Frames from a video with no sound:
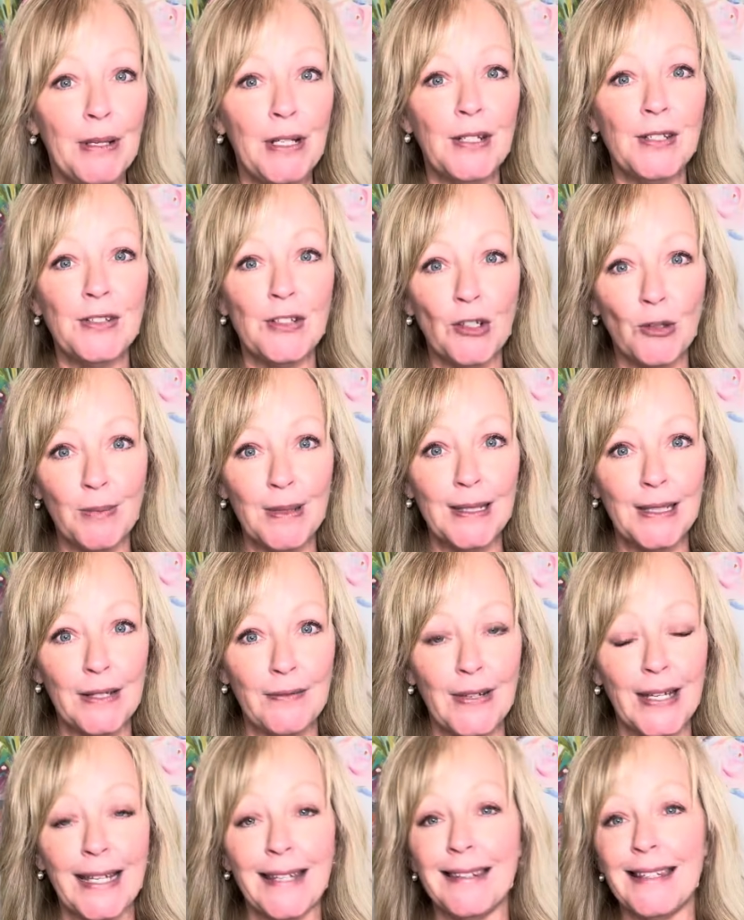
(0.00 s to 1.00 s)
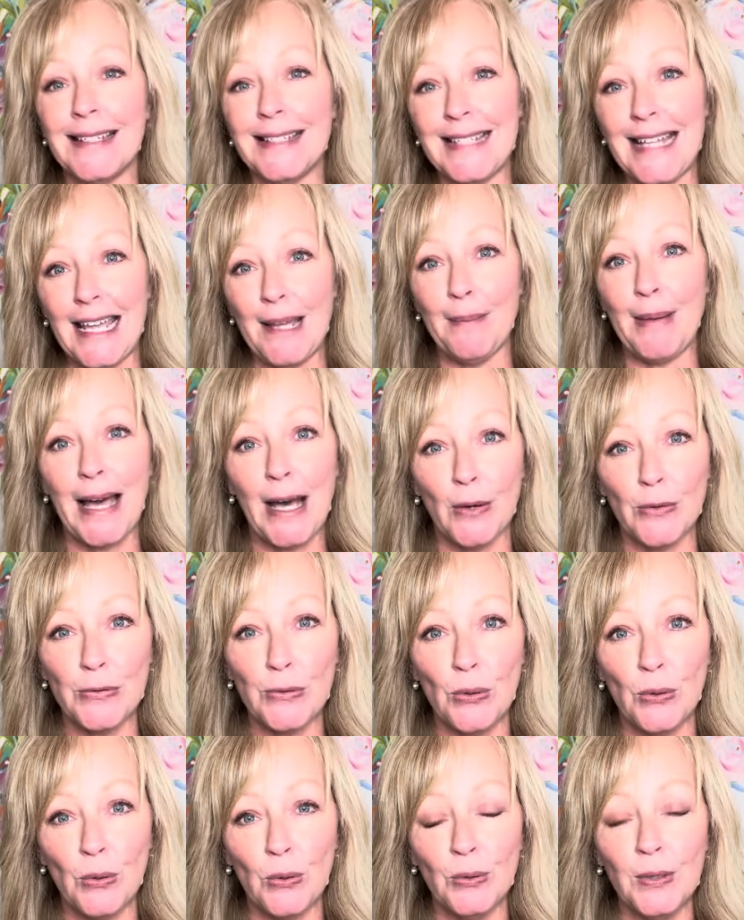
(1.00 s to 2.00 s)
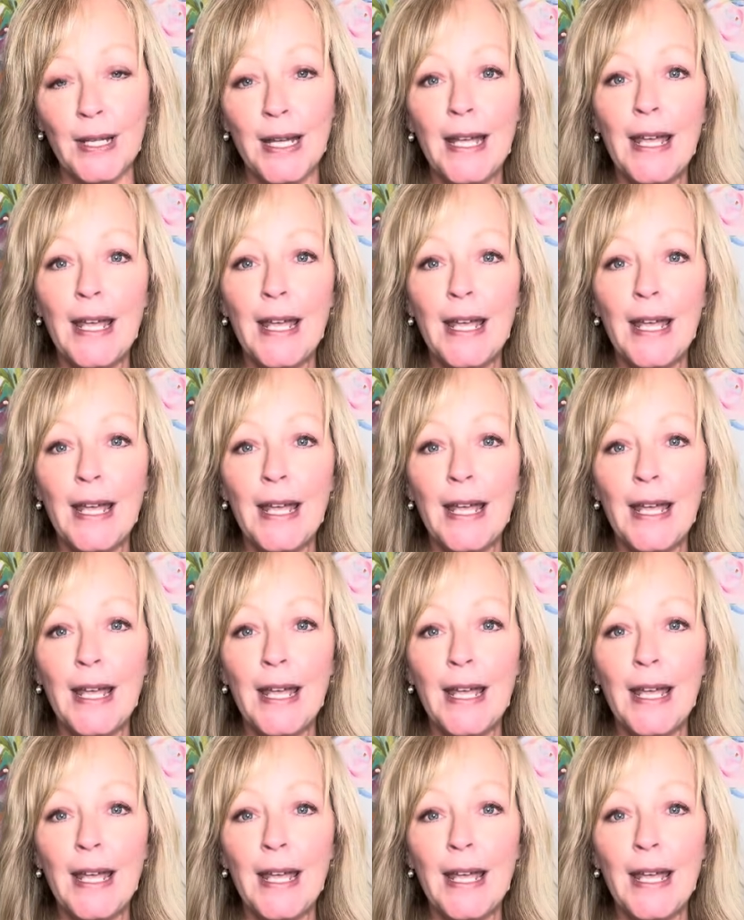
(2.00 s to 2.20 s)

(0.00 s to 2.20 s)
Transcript: to still be living in the same household,